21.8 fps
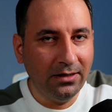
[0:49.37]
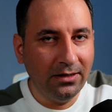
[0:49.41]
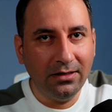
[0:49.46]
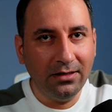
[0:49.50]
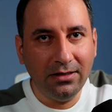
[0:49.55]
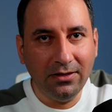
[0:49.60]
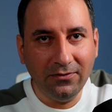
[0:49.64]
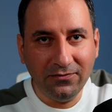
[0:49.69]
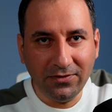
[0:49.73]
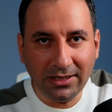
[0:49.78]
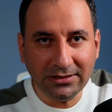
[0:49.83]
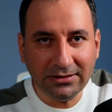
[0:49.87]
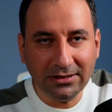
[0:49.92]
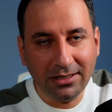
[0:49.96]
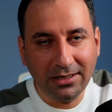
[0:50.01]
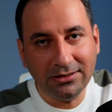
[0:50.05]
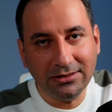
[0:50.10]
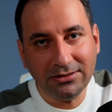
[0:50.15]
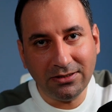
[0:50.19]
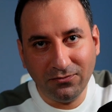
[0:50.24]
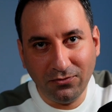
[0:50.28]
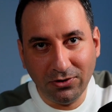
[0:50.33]
If that's the
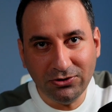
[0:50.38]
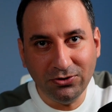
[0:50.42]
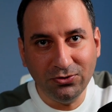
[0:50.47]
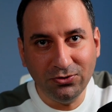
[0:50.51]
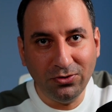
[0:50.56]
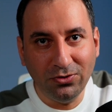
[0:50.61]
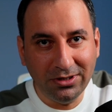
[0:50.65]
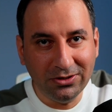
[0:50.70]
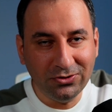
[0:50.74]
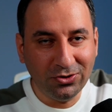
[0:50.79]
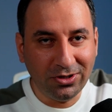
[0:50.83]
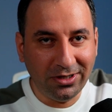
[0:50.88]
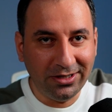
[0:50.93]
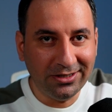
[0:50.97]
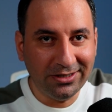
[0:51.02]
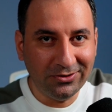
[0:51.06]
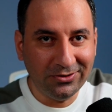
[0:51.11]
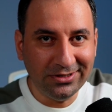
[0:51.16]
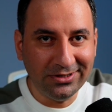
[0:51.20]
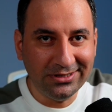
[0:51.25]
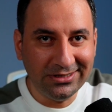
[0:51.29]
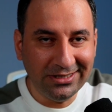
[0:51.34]
case, of course, you don't need to connect
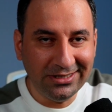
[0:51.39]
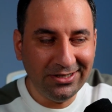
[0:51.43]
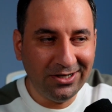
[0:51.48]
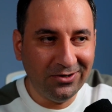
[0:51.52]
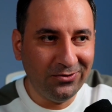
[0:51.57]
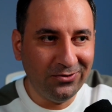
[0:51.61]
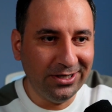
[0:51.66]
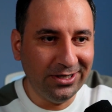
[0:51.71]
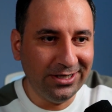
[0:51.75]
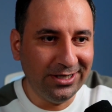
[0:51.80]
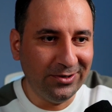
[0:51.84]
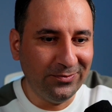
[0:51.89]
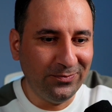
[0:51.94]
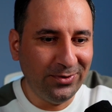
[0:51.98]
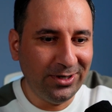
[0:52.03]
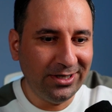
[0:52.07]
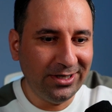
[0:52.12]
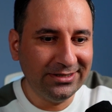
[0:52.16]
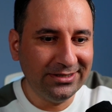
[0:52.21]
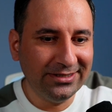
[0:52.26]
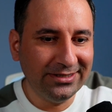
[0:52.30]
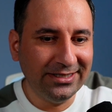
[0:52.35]
it to the SignalWire,
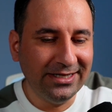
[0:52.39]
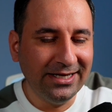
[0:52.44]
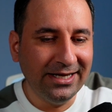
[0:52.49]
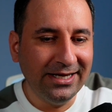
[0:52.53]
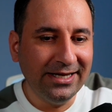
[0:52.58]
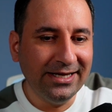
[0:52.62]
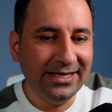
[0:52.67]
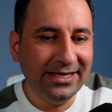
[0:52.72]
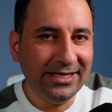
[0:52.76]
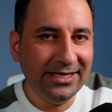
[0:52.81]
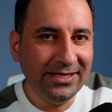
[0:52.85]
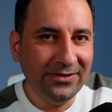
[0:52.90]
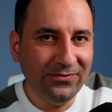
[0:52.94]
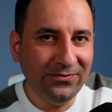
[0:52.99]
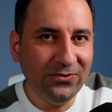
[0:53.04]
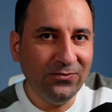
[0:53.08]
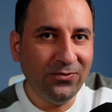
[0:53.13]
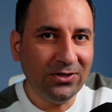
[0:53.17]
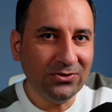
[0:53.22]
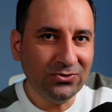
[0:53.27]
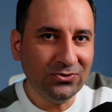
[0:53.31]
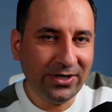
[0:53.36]
but if you
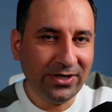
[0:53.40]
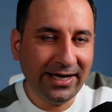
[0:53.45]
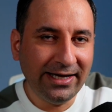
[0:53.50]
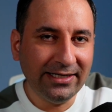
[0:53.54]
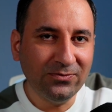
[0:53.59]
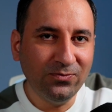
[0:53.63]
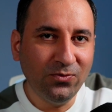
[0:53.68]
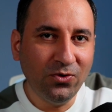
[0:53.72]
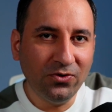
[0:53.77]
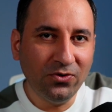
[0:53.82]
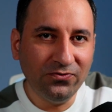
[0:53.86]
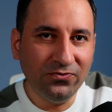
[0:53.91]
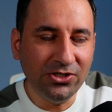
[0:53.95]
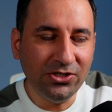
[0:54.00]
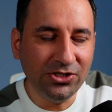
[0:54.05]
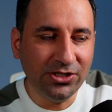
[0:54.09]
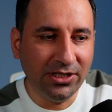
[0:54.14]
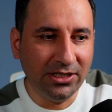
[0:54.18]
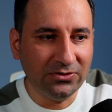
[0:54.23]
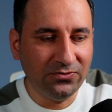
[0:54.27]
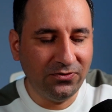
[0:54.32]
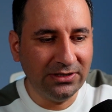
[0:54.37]
want to add more
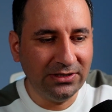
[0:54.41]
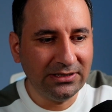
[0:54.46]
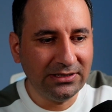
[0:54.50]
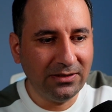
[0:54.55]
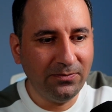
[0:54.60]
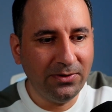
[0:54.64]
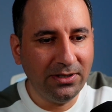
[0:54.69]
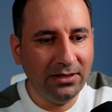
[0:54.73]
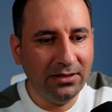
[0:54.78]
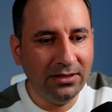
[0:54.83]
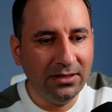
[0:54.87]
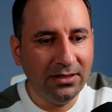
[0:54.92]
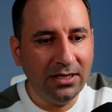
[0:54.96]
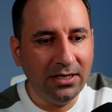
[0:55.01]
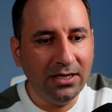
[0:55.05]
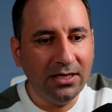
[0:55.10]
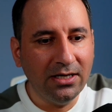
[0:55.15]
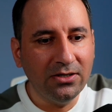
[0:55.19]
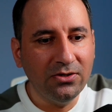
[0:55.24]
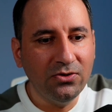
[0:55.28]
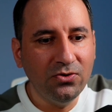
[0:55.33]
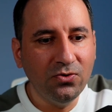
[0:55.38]
features, for example,
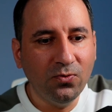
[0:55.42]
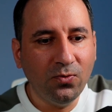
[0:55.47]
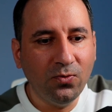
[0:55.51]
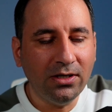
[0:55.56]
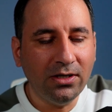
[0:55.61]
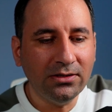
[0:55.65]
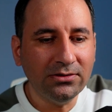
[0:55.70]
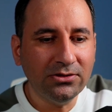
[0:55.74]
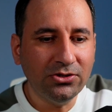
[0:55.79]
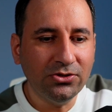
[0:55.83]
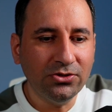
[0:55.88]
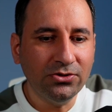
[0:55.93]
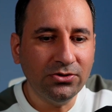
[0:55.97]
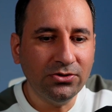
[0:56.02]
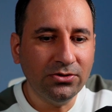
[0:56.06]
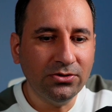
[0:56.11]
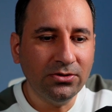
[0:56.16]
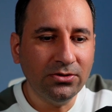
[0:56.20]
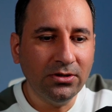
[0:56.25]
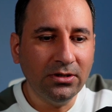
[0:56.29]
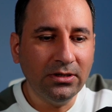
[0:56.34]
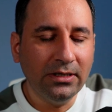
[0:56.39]
you want
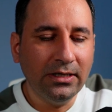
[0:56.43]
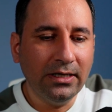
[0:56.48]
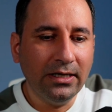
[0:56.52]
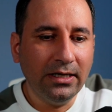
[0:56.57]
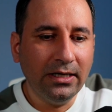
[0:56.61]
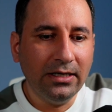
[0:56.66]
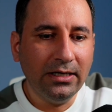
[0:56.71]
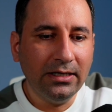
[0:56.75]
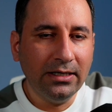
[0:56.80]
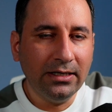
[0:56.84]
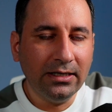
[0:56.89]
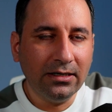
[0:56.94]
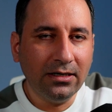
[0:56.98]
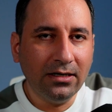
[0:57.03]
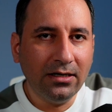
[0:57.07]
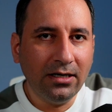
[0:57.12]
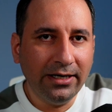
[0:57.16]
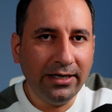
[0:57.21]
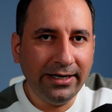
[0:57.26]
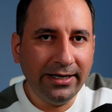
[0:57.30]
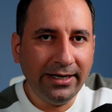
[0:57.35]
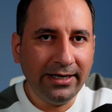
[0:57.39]
to
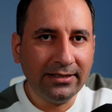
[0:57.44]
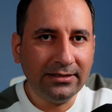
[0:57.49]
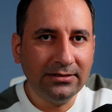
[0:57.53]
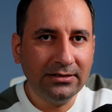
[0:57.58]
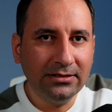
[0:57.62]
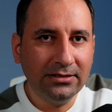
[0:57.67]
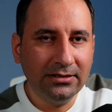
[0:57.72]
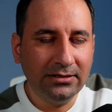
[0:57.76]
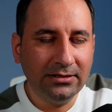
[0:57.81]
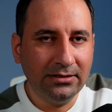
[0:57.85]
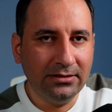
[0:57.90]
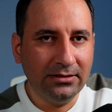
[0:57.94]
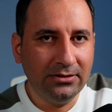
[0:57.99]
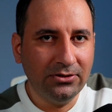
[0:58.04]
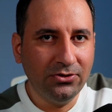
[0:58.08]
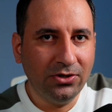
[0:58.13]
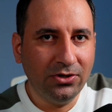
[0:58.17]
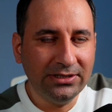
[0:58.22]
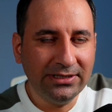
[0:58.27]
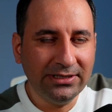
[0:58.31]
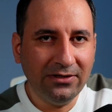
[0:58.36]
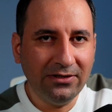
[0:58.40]
connect your
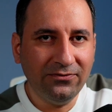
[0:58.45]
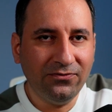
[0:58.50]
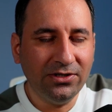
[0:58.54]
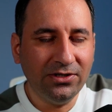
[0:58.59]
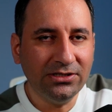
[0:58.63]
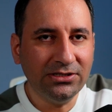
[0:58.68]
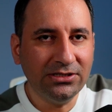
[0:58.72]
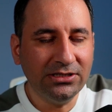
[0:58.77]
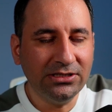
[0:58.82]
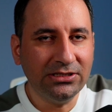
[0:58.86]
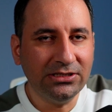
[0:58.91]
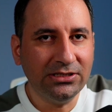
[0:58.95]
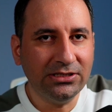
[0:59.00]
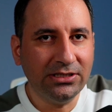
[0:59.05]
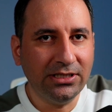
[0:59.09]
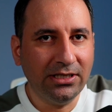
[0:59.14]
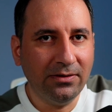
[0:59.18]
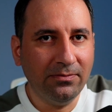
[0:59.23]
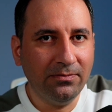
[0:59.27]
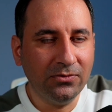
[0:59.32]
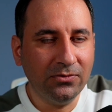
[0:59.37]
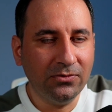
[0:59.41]
telephony
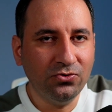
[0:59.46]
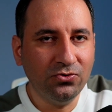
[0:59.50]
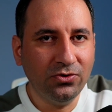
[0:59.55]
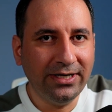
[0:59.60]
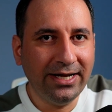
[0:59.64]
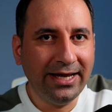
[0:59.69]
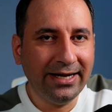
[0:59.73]
system to an